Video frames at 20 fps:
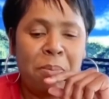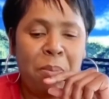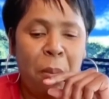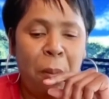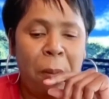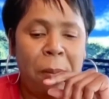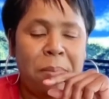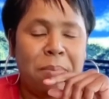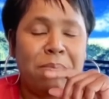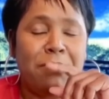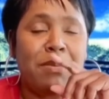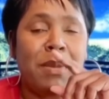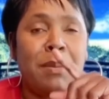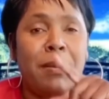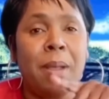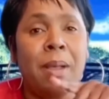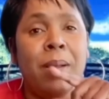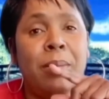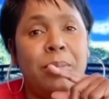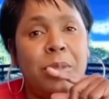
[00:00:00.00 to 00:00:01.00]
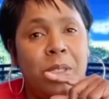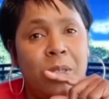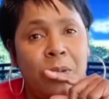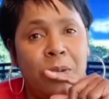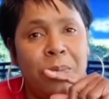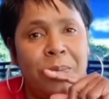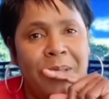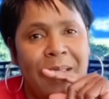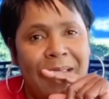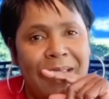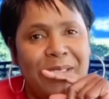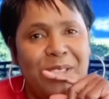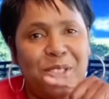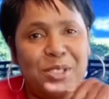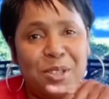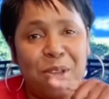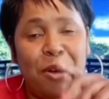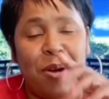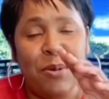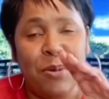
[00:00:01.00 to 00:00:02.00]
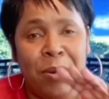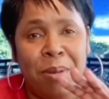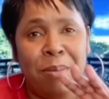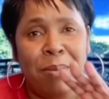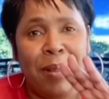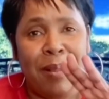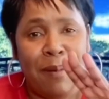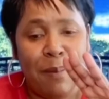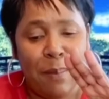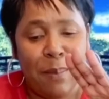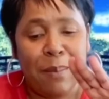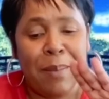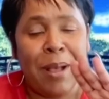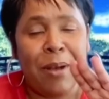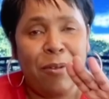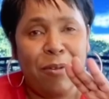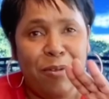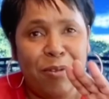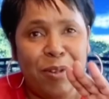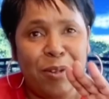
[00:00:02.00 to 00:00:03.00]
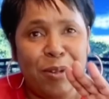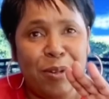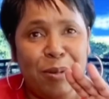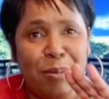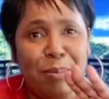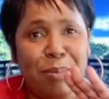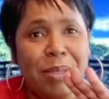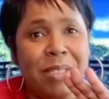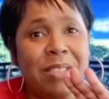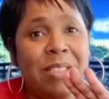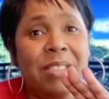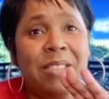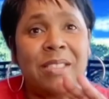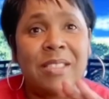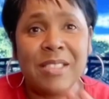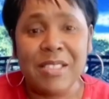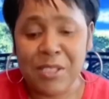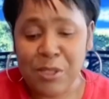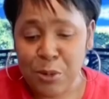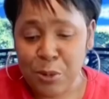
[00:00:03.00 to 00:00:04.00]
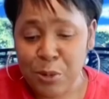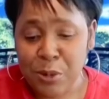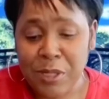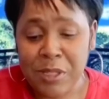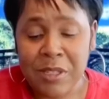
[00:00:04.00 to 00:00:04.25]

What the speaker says: My mom told me not to talk with my mouth full, but this is so good.